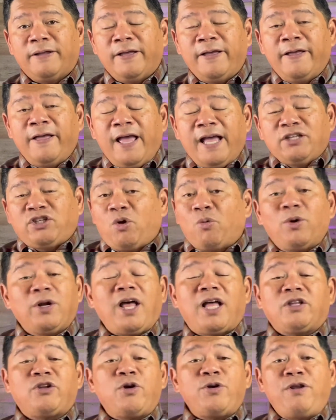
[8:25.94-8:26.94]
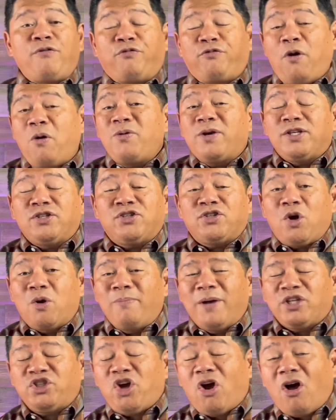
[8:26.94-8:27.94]
And so we're not going to focus so
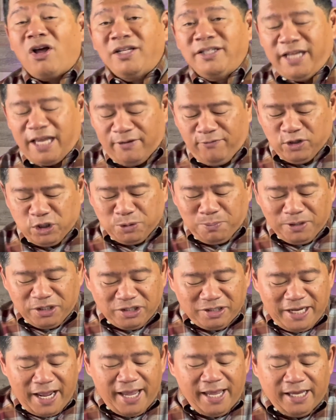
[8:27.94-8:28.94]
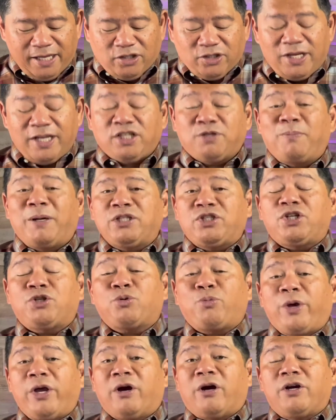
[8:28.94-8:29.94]
much on David's mistakes as much as
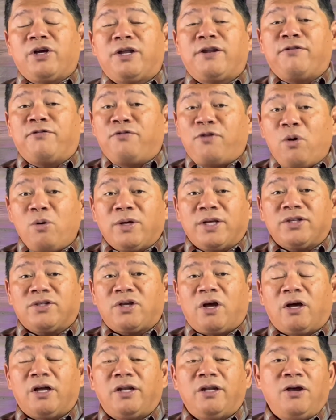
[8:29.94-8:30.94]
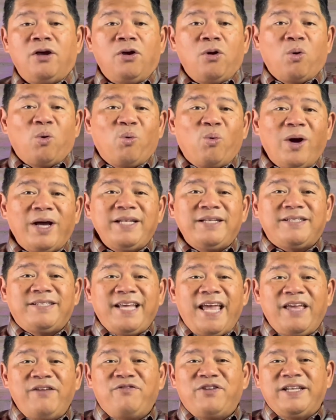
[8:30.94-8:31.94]
we are going to focus on what
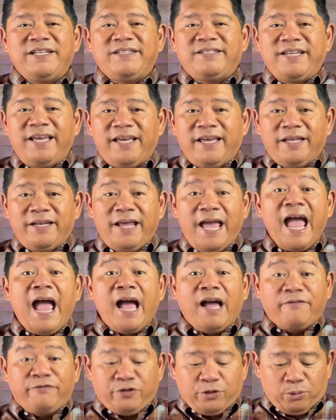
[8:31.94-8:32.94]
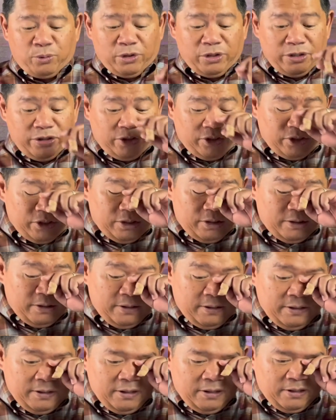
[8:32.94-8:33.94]
David did afterwards.
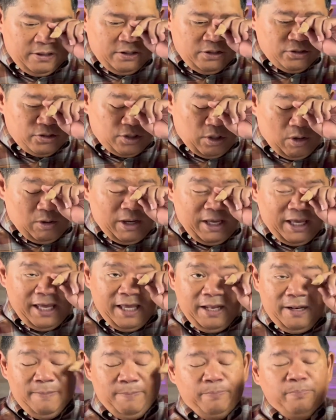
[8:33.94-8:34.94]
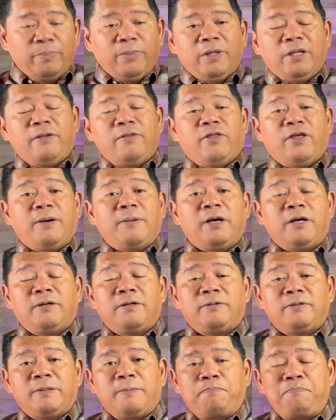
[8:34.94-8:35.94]
So in the
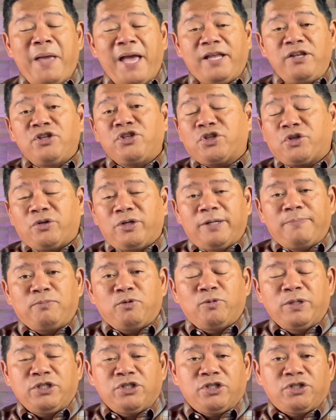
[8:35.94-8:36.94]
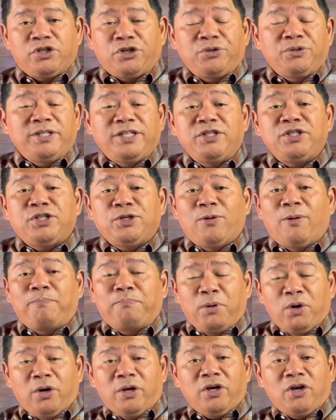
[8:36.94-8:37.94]
manuscript, which turned into a
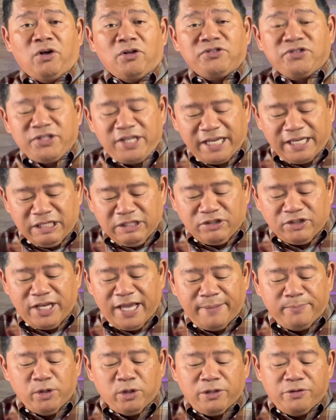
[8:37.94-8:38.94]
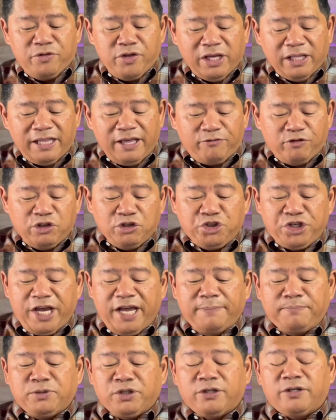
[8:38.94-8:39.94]
book called 2 Samuel in the 11th
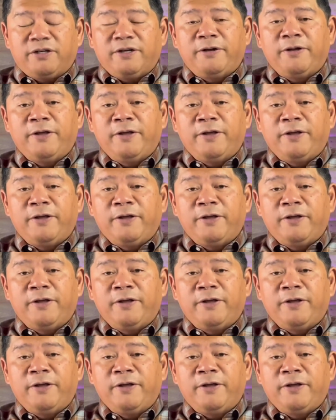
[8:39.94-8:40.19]
chapter,